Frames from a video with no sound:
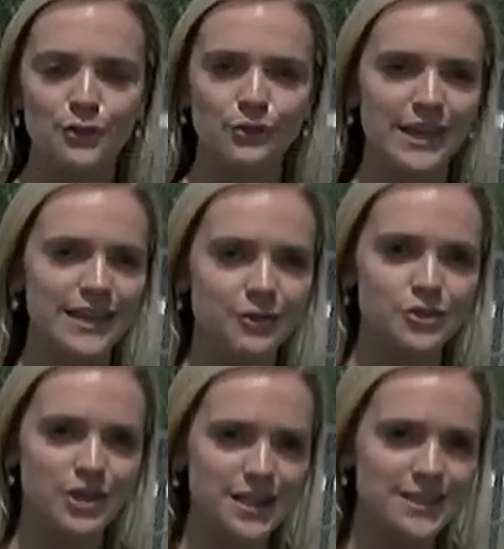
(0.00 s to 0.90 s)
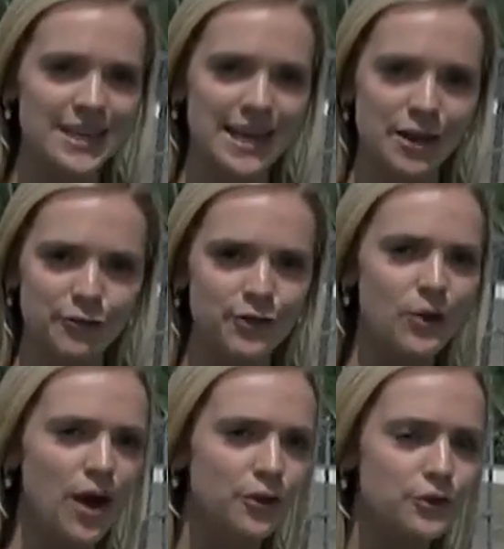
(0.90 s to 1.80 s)
Right now, Justin and a few
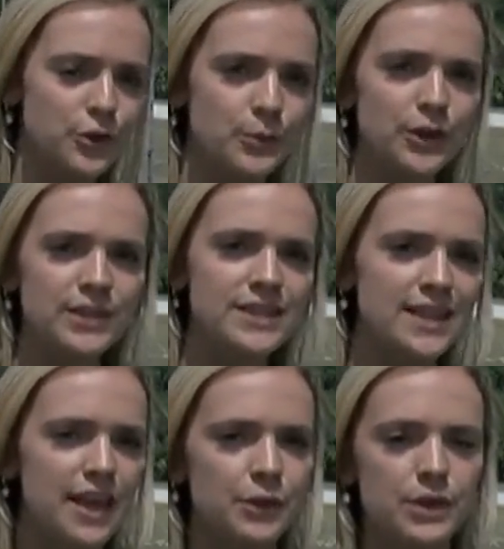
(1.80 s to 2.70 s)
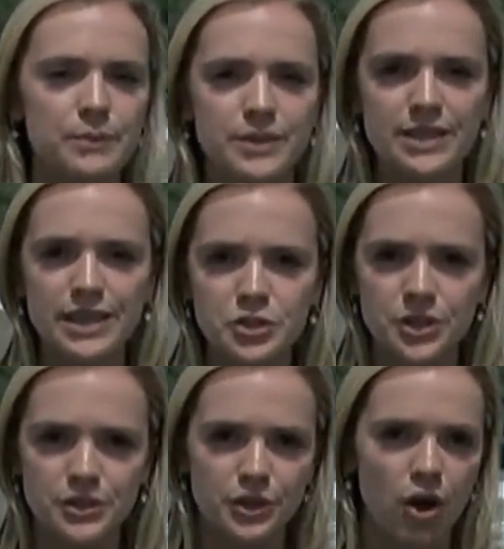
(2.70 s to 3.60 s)
others are putting together a
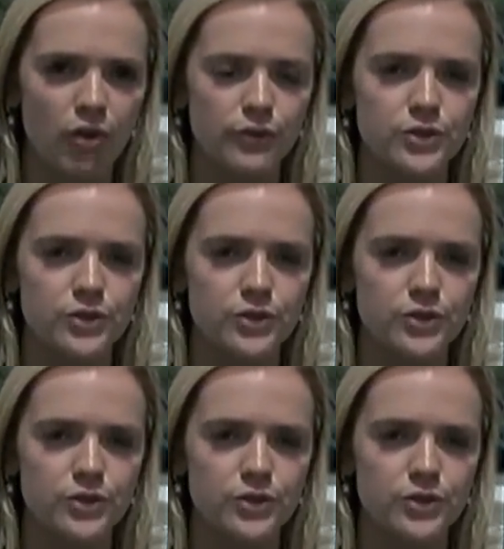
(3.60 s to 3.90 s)
petition to call for